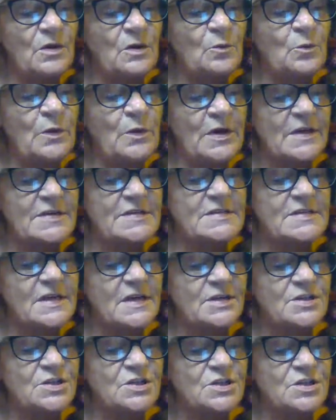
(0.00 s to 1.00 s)
with
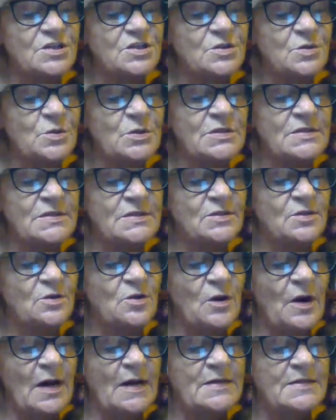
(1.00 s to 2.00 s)
such exquisite
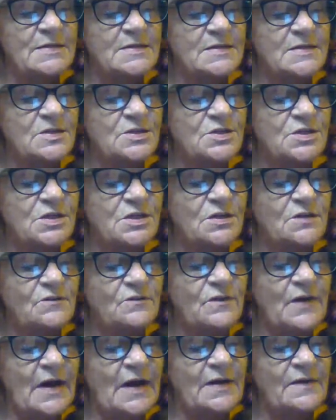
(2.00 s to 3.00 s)
grace that she
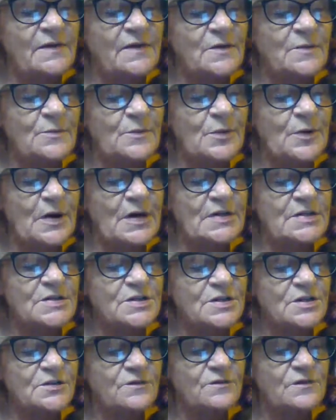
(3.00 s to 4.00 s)
conveyed the
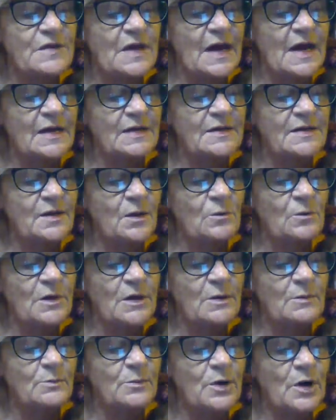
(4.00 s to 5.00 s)
impression of dining on
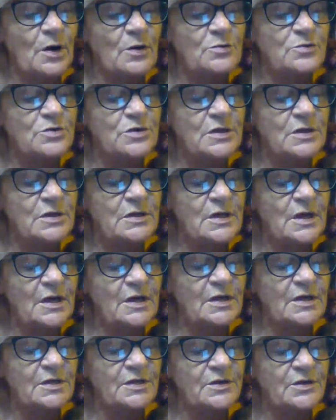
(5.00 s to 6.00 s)
ambrosia and
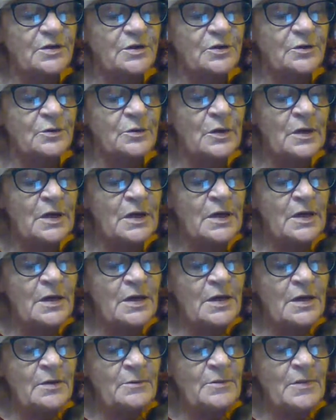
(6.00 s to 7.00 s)
honeydew.
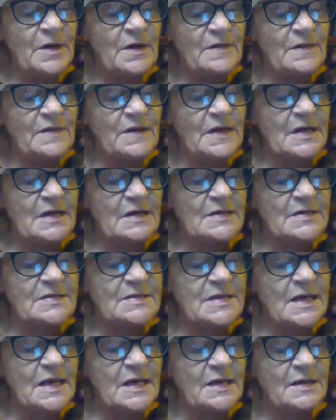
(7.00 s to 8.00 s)
But then,
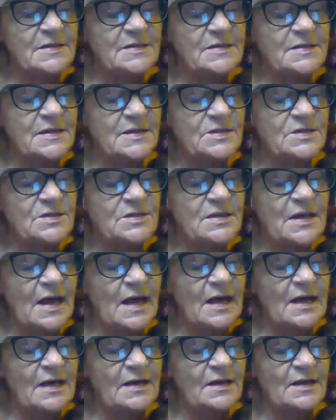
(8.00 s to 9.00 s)
as Anne said to
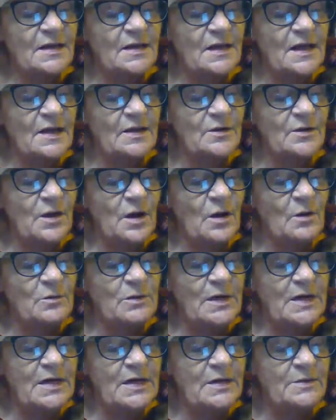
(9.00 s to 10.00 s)
Diana later
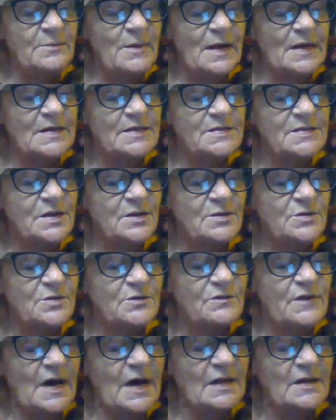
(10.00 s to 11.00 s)
on, anybody so
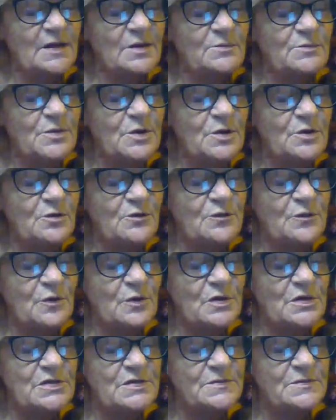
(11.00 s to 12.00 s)
divinely
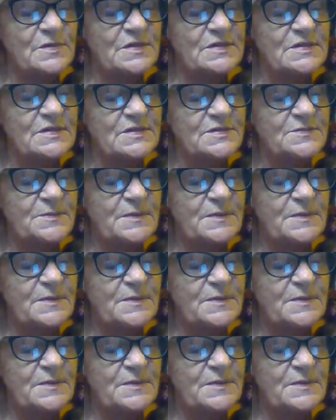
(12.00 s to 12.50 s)
beautiful as Mrs.